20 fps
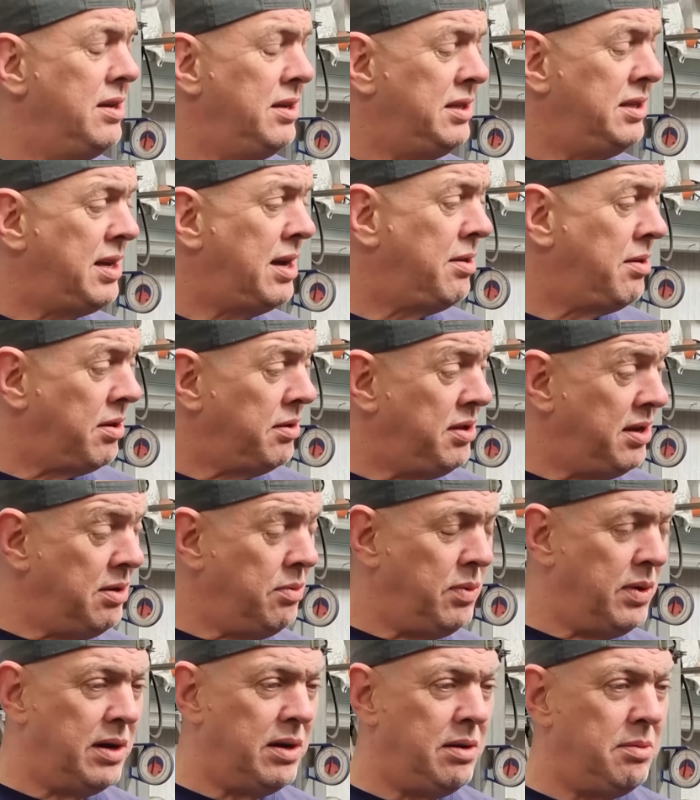So I think
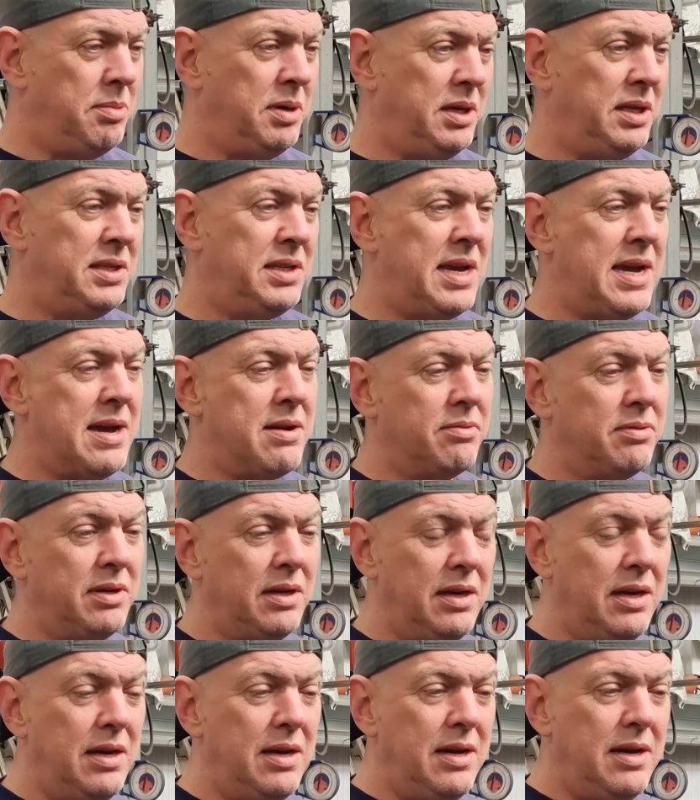we're going to be sound.
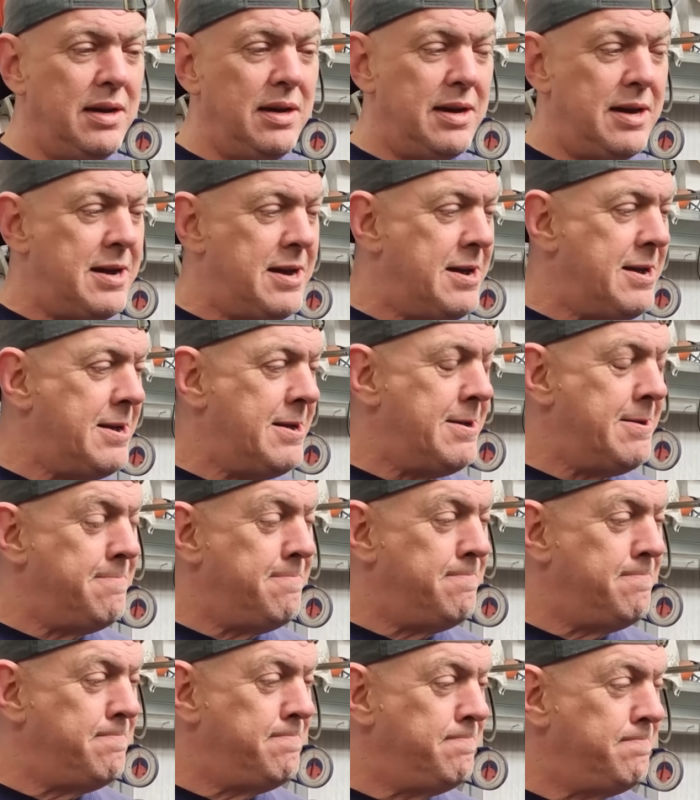
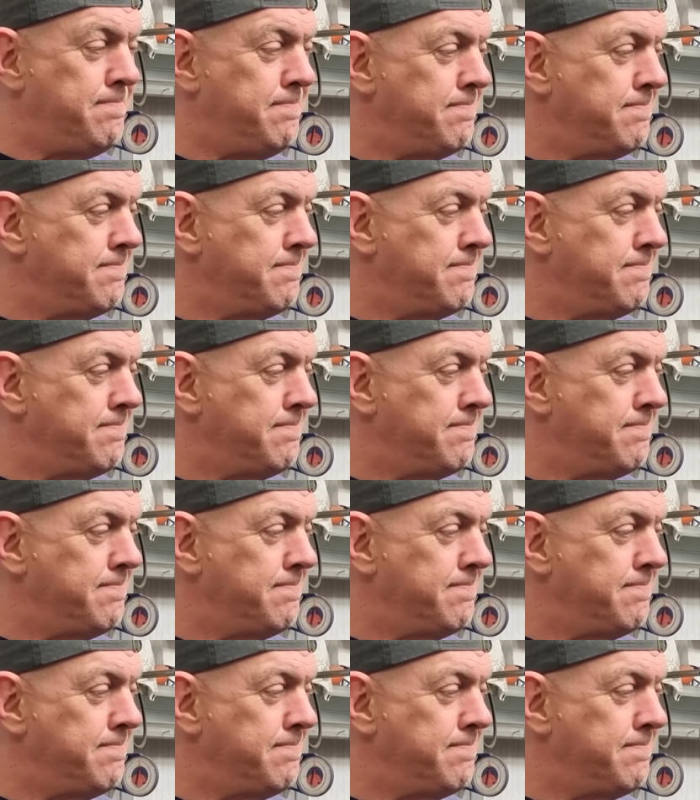But